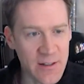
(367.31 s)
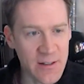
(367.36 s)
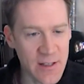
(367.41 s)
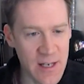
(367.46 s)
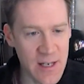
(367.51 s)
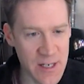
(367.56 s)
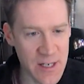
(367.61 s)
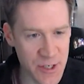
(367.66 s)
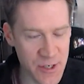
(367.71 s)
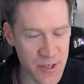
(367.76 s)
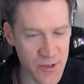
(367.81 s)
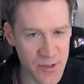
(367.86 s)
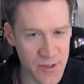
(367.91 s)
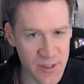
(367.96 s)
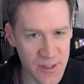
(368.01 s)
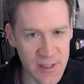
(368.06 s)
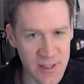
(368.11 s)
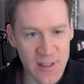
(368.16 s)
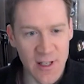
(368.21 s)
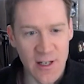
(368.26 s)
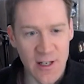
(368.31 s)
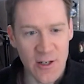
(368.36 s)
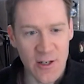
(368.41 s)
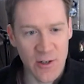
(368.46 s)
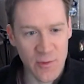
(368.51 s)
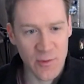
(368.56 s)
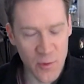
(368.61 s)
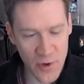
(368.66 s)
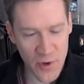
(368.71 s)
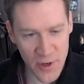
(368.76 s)
issues it's a lot of
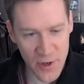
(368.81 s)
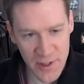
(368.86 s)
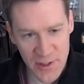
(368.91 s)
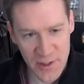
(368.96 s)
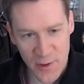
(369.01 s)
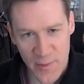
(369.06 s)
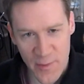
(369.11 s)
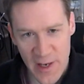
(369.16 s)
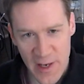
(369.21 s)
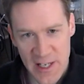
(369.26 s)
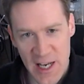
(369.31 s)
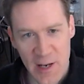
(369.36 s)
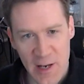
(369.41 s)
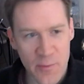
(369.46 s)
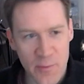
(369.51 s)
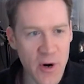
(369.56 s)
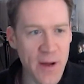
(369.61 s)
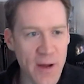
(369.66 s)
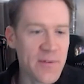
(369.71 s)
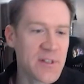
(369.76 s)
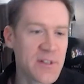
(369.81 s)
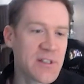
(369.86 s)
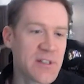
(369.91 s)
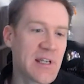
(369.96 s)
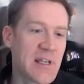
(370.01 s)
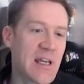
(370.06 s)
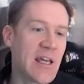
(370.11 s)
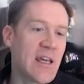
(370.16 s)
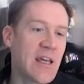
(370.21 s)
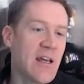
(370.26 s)
hard work to maintain
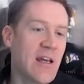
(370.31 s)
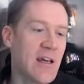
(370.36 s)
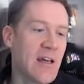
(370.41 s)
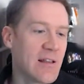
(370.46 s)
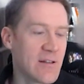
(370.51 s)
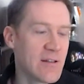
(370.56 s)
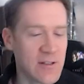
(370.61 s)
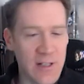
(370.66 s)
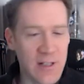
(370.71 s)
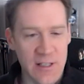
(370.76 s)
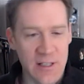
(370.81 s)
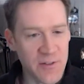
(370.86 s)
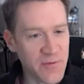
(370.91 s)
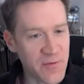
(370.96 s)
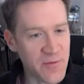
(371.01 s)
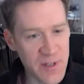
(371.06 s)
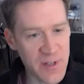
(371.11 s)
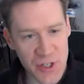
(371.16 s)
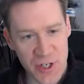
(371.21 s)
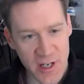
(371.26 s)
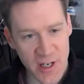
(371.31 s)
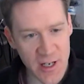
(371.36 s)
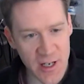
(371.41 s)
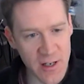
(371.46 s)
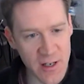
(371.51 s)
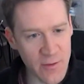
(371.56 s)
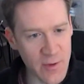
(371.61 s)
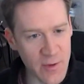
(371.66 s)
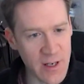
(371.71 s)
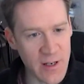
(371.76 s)
privacy there's lots of
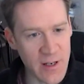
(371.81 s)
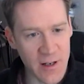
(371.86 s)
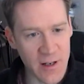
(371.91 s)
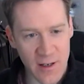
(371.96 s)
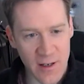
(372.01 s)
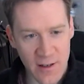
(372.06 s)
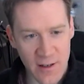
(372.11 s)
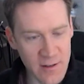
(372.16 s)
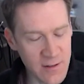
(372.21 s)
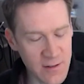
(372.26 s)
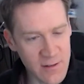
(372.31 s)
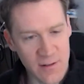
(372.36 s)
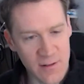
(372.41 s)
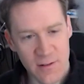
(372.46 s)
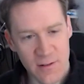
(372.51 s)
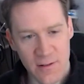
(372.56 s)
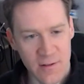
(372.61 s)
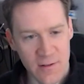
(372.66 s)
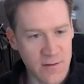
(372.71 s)
phishing when uh,